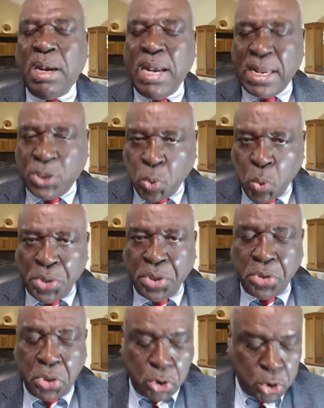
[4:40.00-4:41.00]
That's one
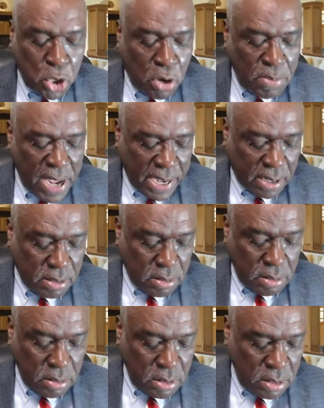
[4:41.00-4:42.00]
of the drawbacks
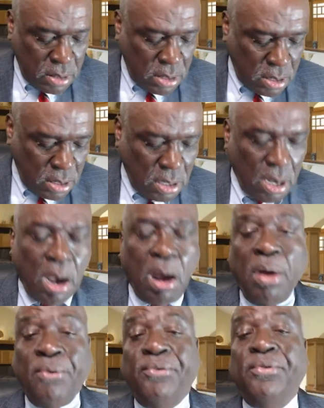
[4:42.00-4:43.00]

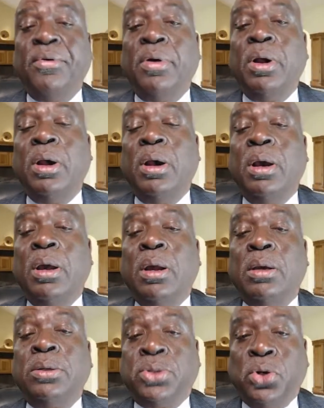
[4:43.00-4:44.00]
of
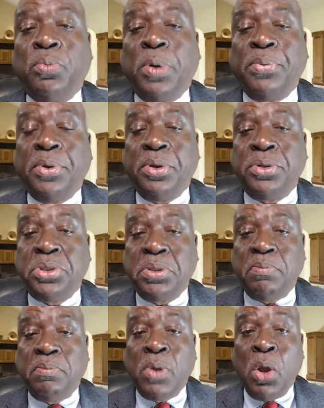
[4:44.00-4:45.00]
sole proprietorship.
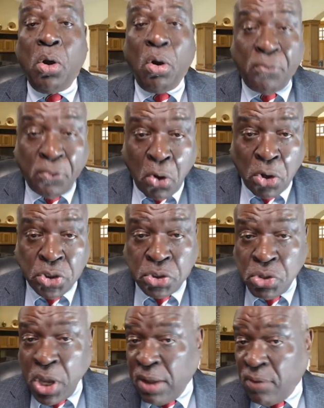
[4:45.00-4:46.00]
Of course,
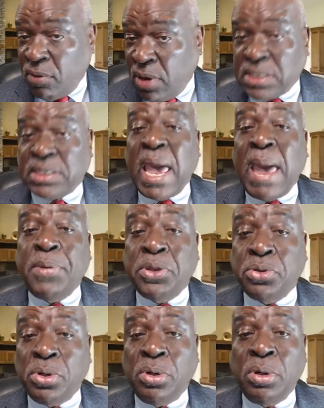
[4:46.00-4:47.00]
you have less
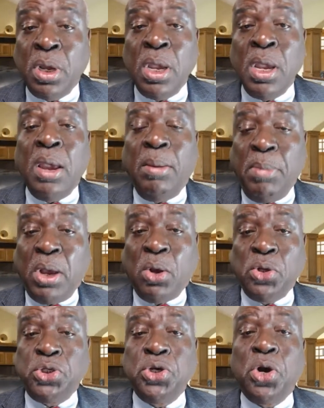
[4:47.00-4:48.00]
capital
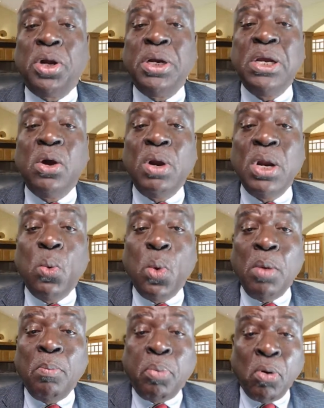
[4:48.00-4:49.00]
because you're the only
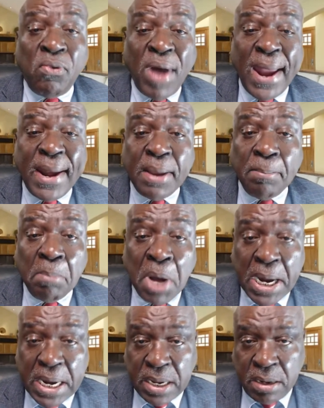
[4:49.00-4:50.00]
one providing
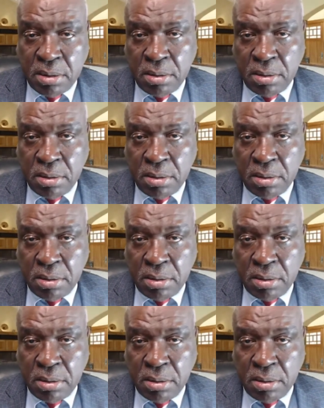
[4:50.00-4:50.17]
money